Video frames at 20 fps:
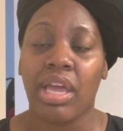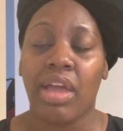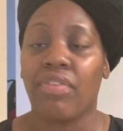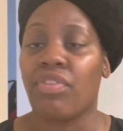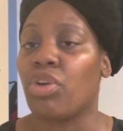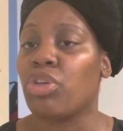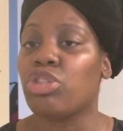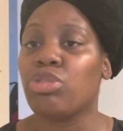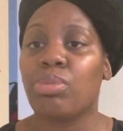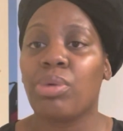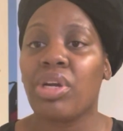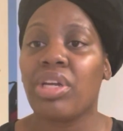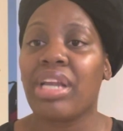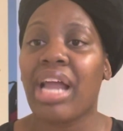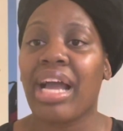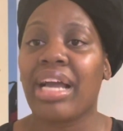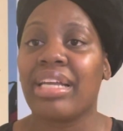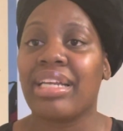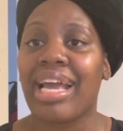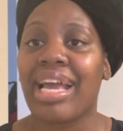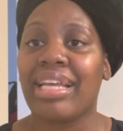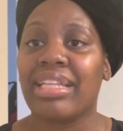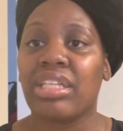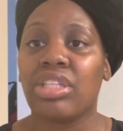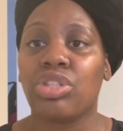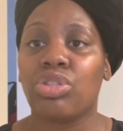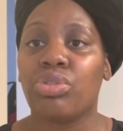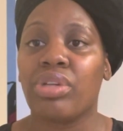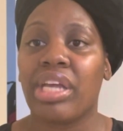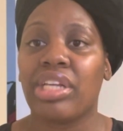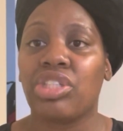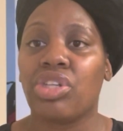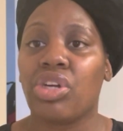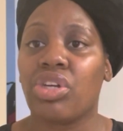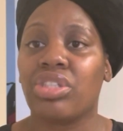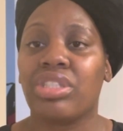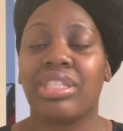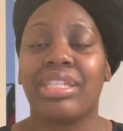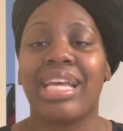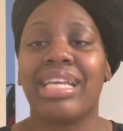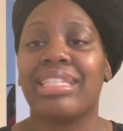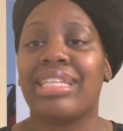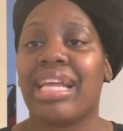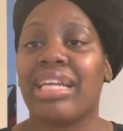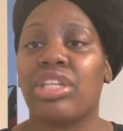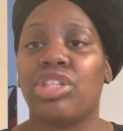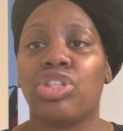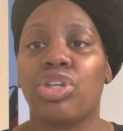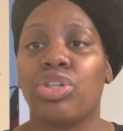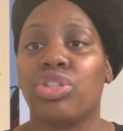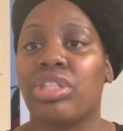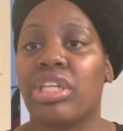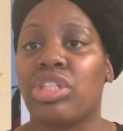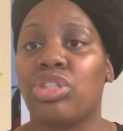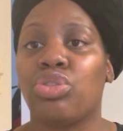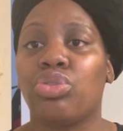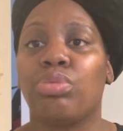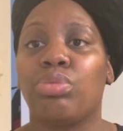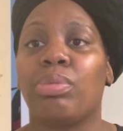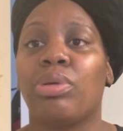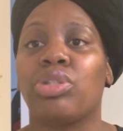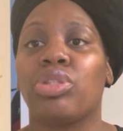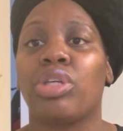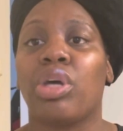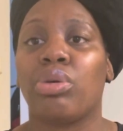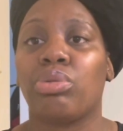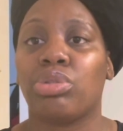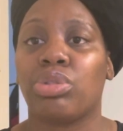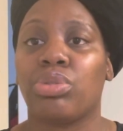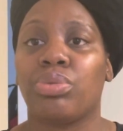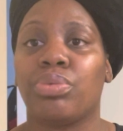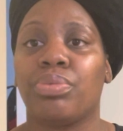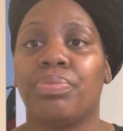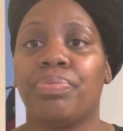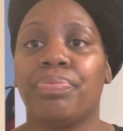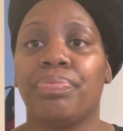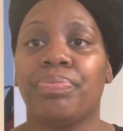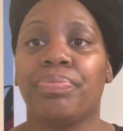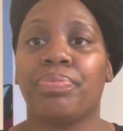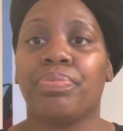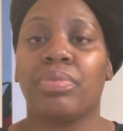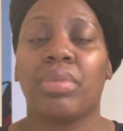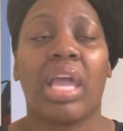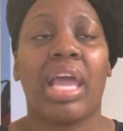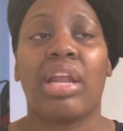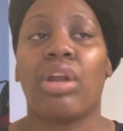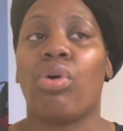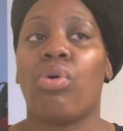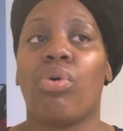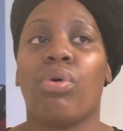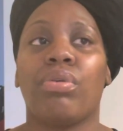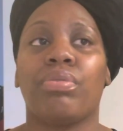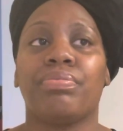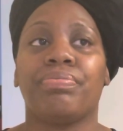Your spirit not connected to that church, and that's not the church that you're supposed to go to at all.